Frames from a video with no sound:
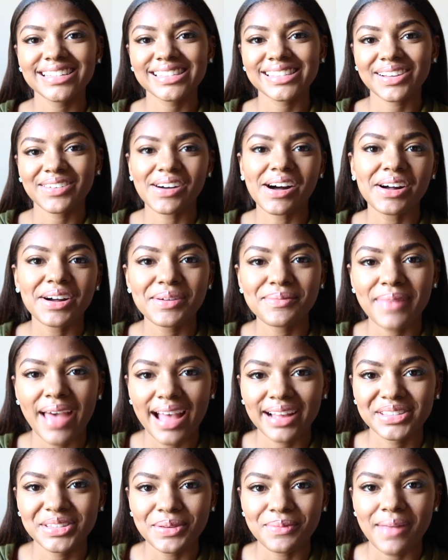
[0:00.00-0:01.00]
guys, welcome
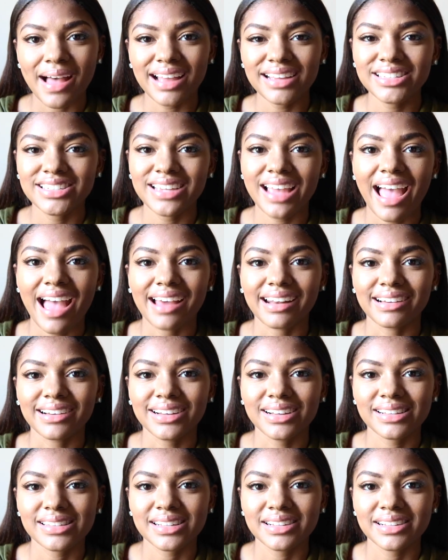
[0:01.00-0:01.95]
back to my channel.